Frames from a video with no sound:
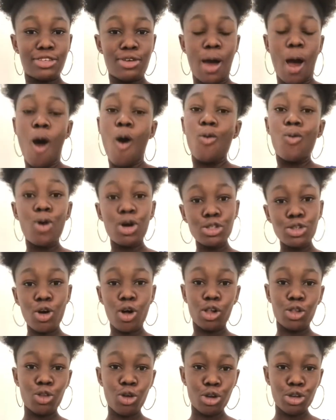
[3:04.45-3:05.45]
What author
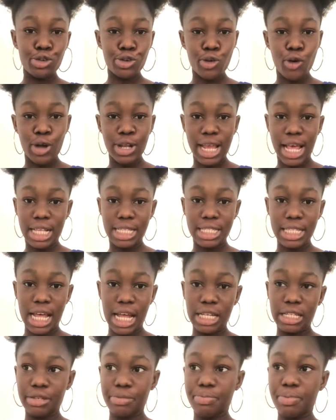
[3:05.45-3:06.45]
do you understand the
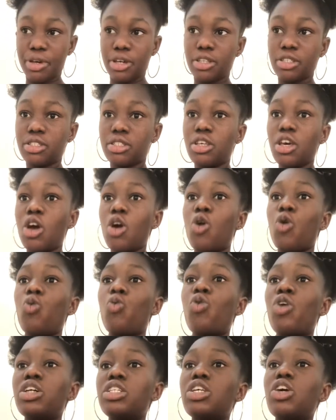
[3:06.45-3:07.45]
best? What
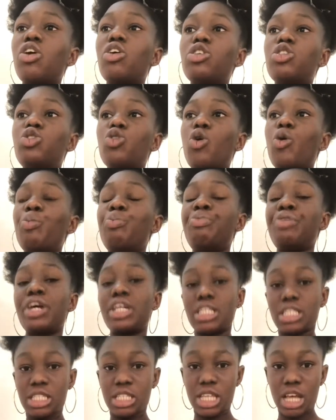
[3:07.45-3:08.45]
author breaks it
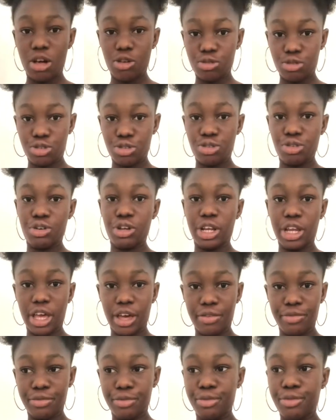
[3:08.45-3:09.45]
down to your
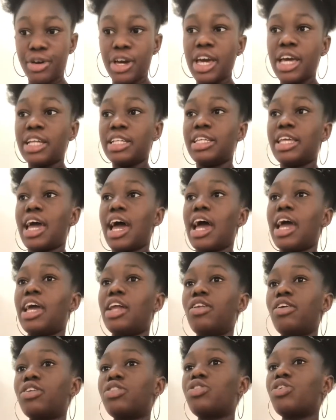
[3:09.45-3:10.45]
level? There are a lot
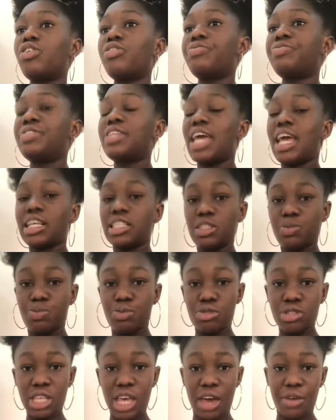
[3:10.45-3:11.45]
of textbooks
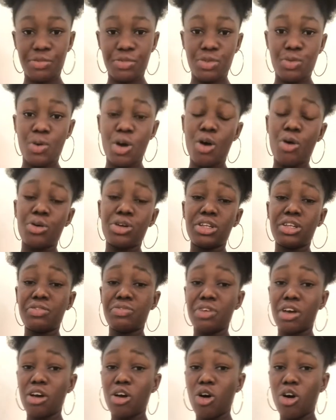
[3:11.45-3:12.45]
everywhere on different
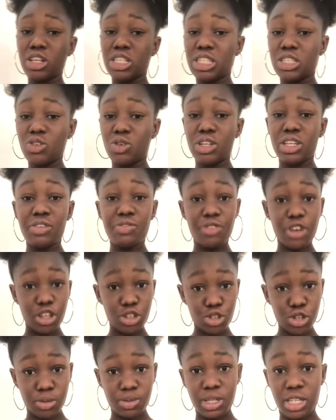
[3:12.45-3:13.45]
courses, on different
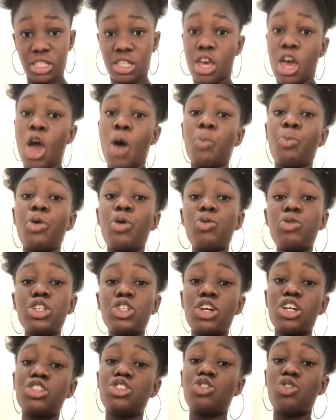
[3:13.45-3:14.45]
subjects, but which one do you
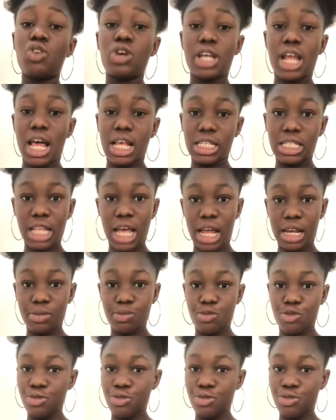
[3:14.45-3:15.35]
understand more?